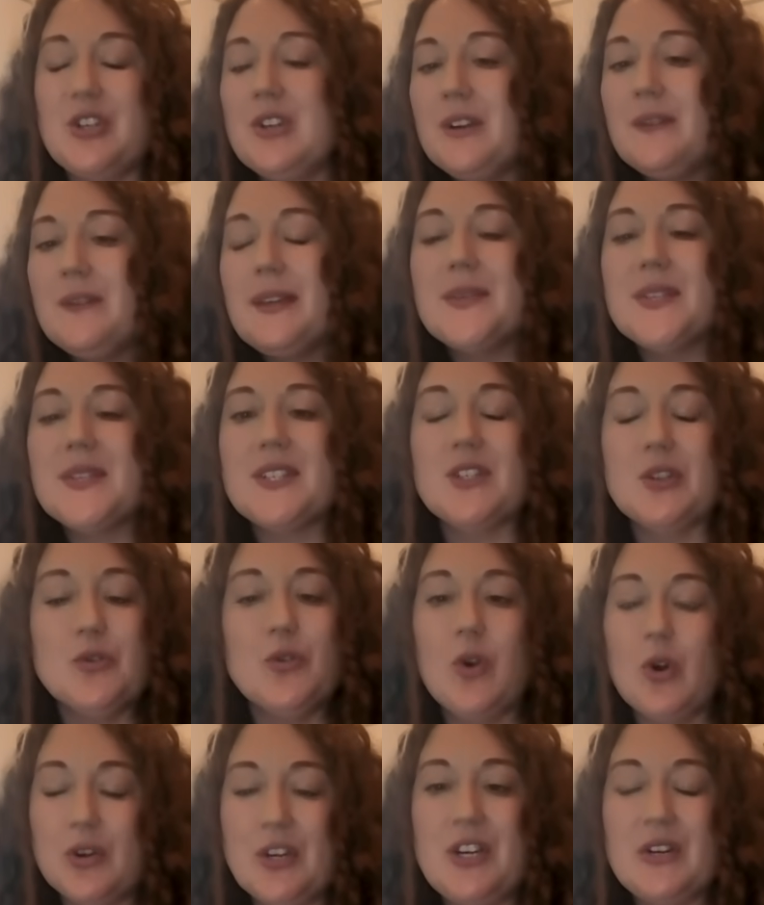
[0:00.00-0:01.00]
You know, they've
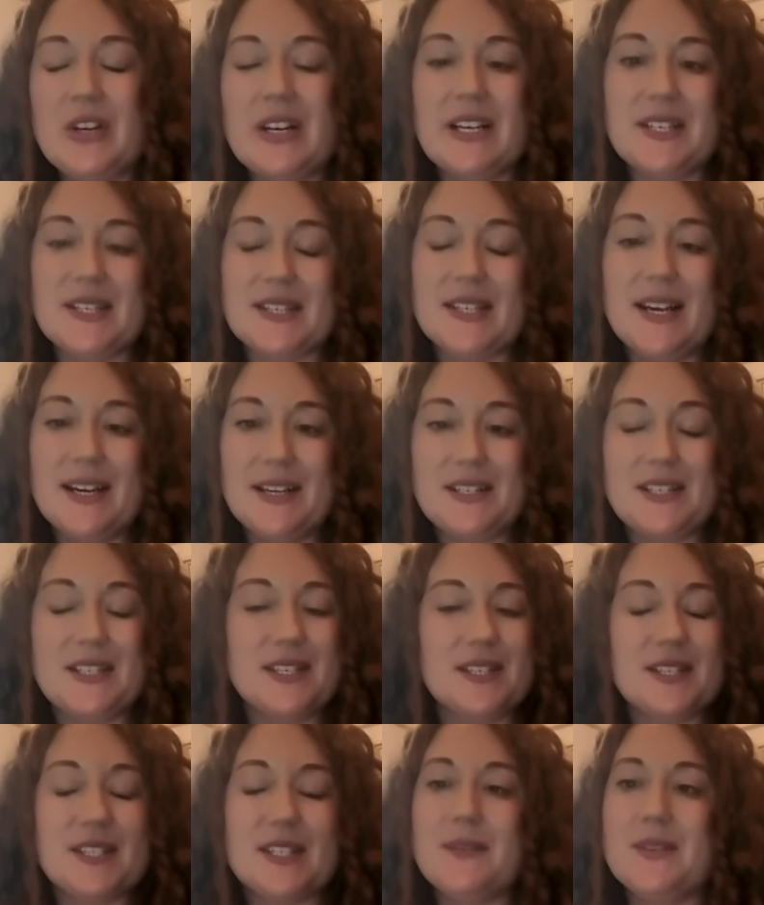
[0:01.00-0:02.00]
still got nuclear
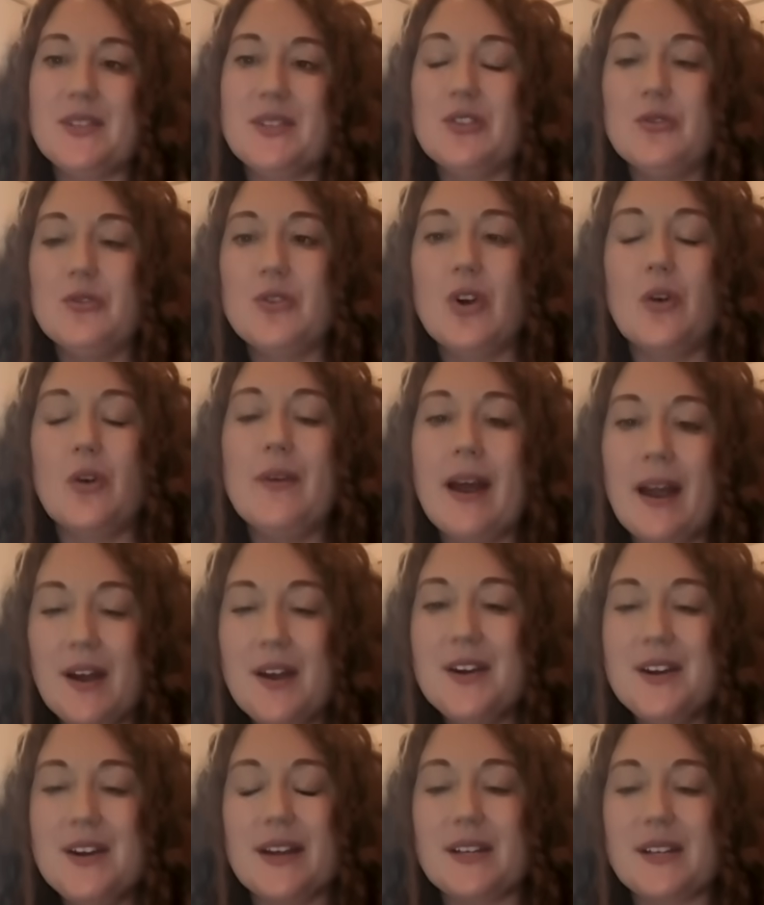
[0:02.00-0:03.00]
scientists, they've still got their
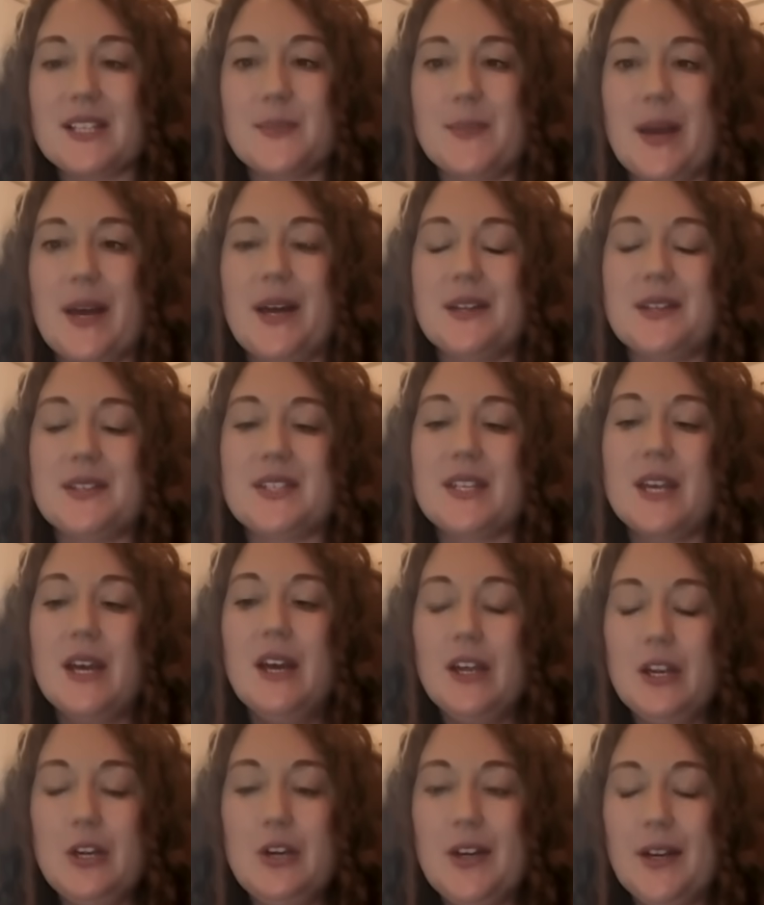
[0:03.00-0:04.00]
own experts
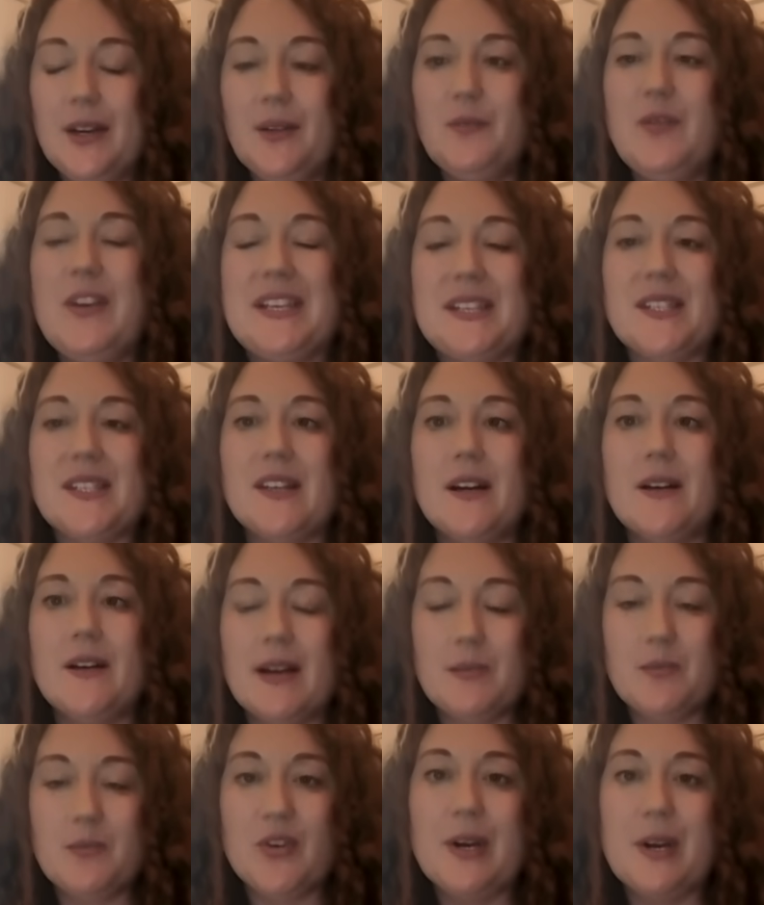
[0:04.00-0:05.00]
who can restart
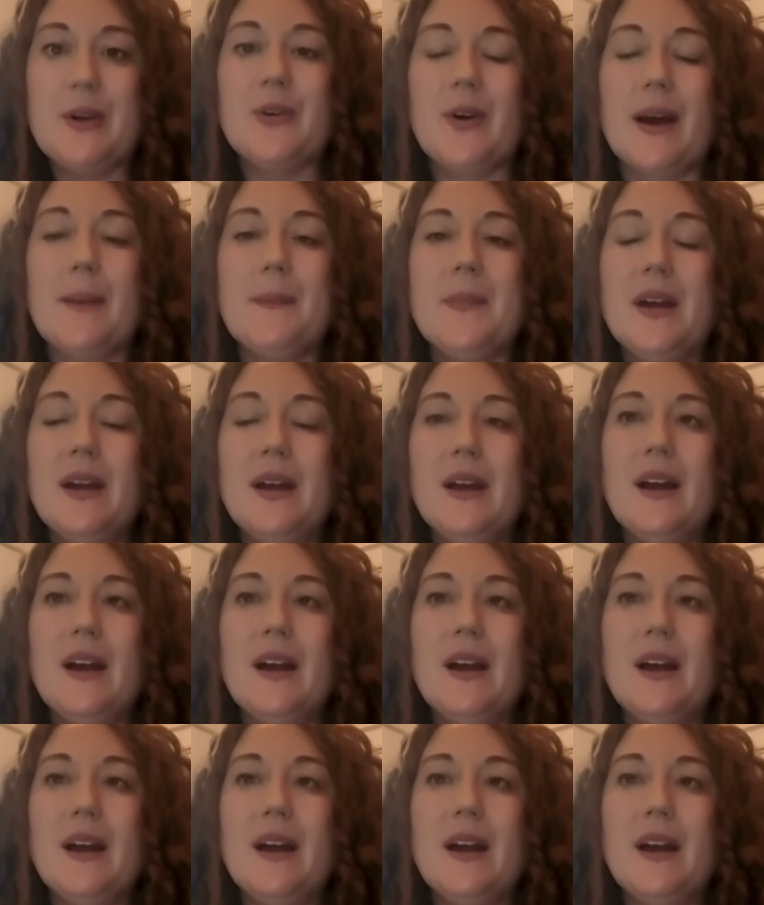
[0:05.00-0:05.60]
that program.